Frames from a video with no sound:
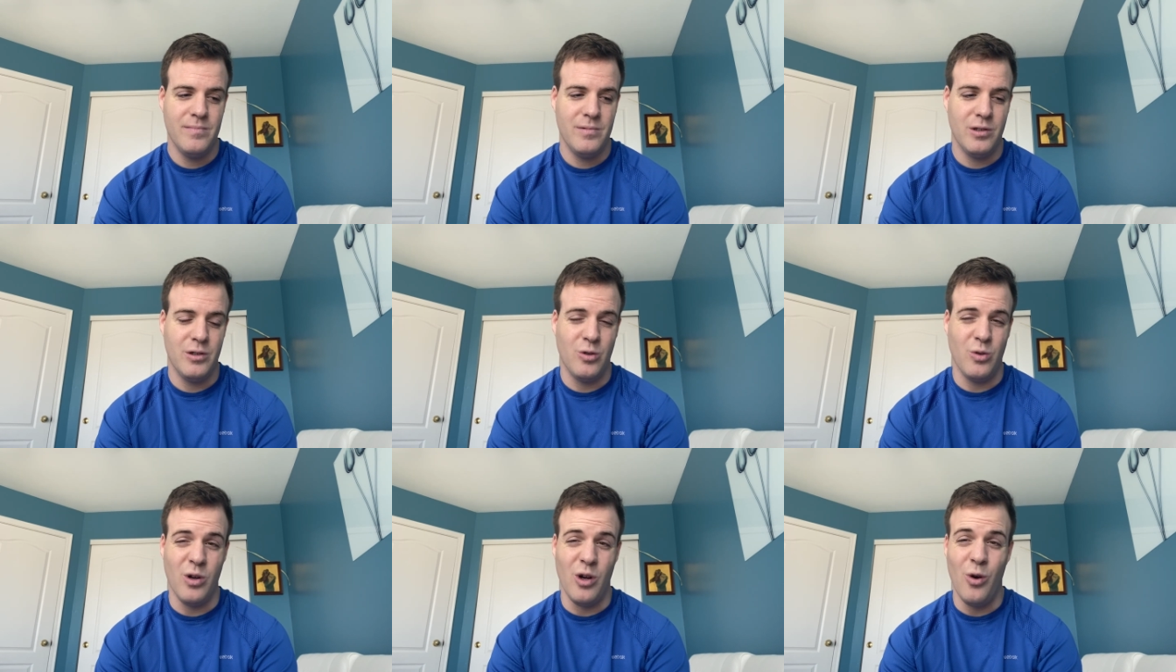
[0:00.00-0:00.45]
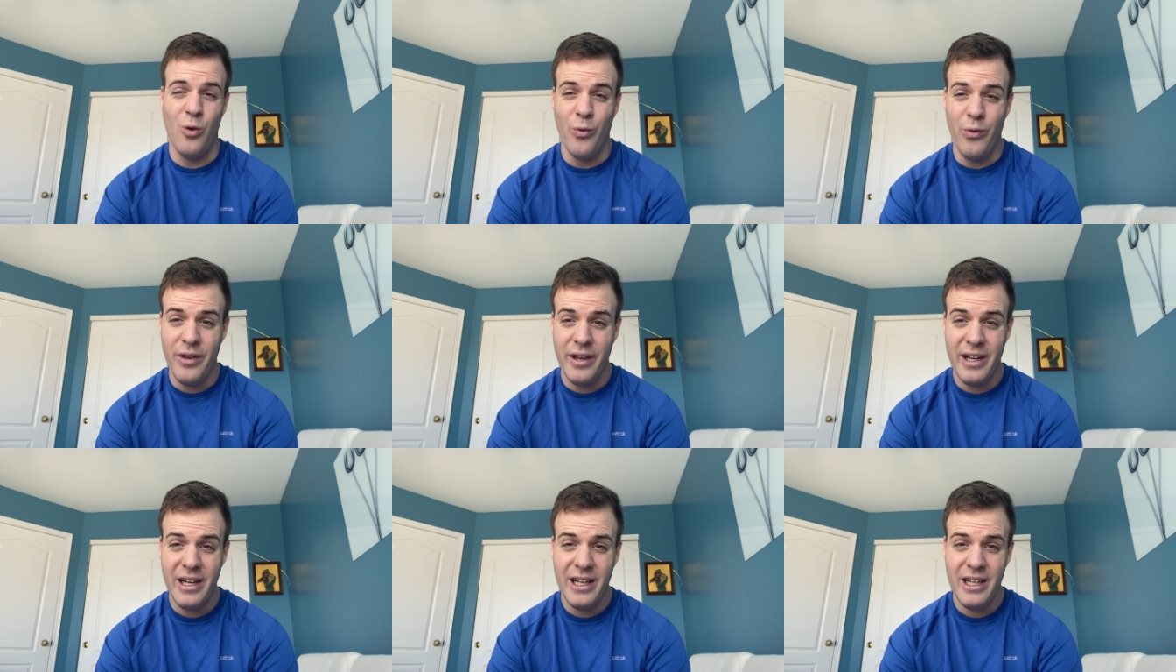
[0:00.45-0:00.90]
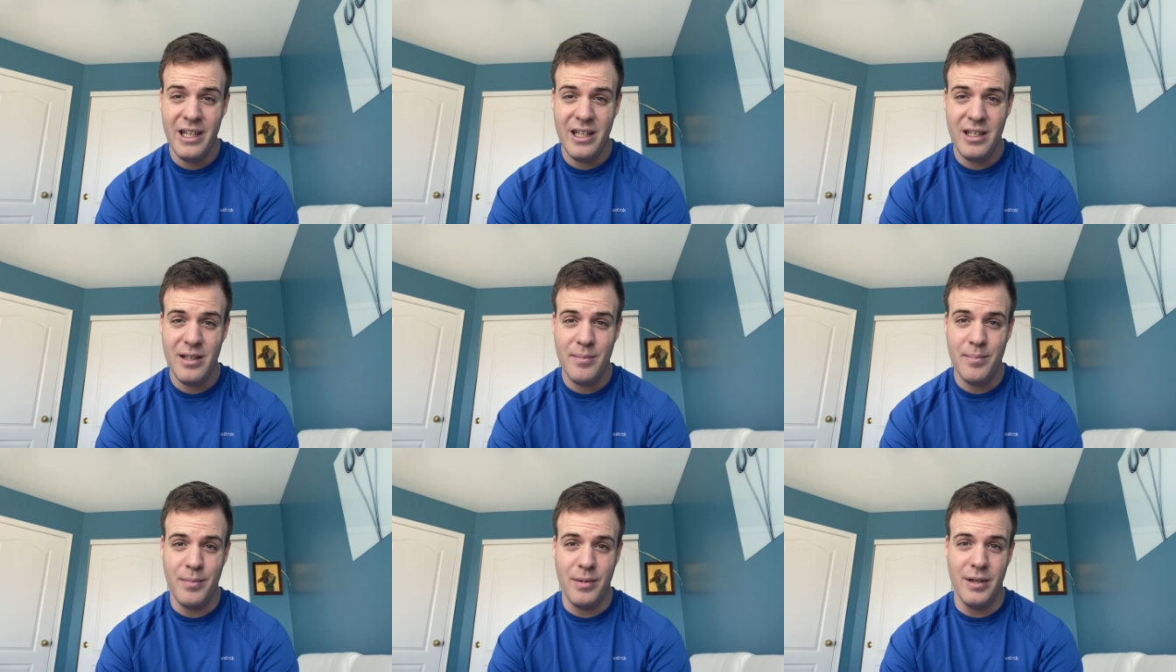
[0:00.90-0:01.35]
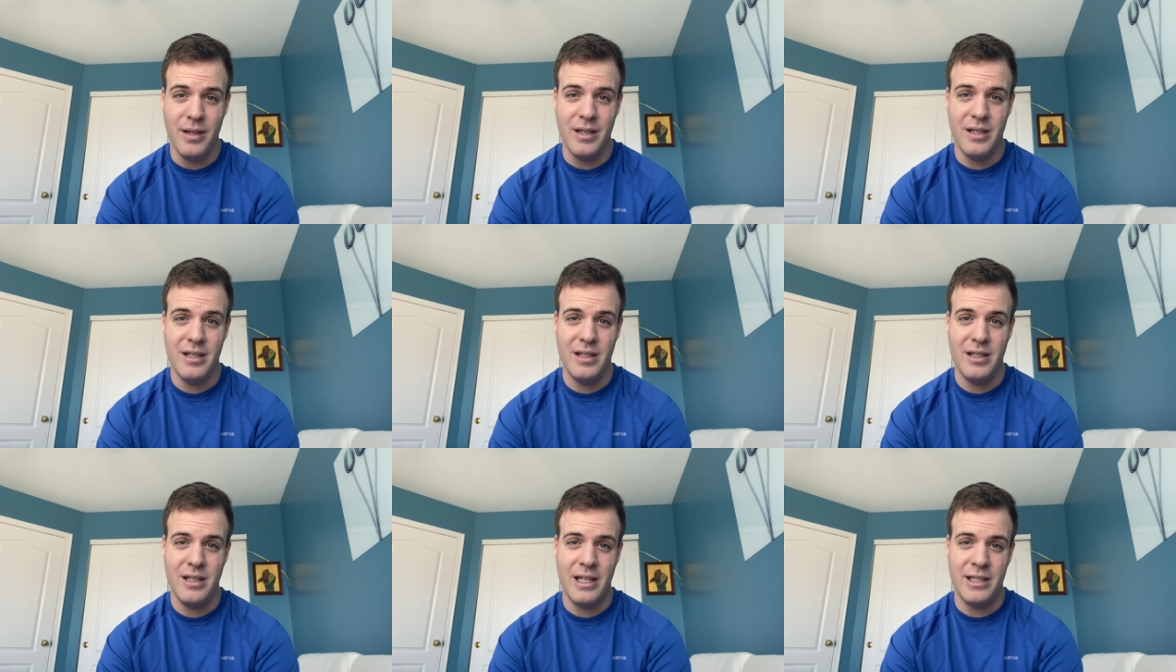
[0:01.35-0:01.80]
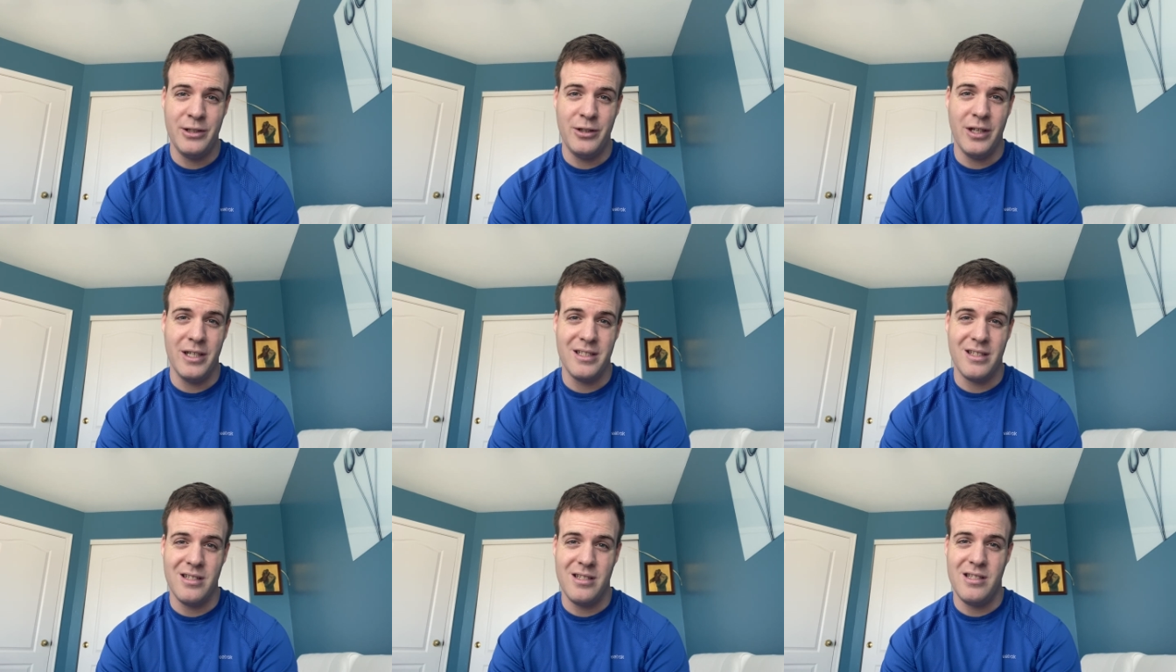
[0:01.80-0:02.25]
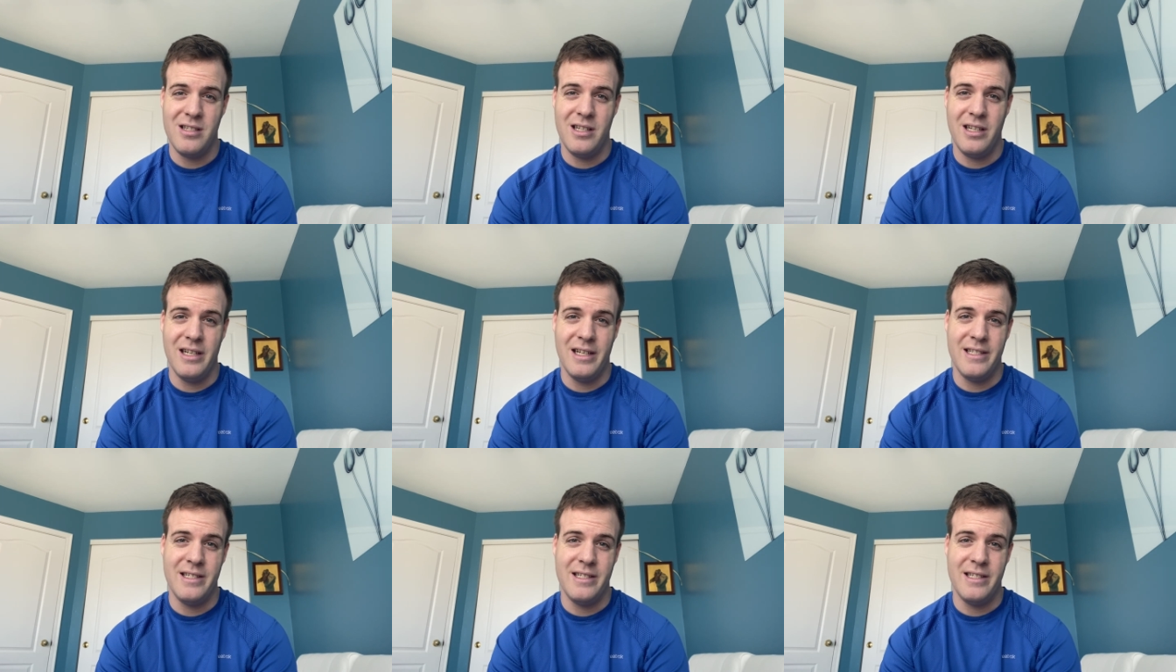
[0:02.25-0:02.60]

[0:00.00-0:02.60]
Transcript: growth in it. But as you guys can see,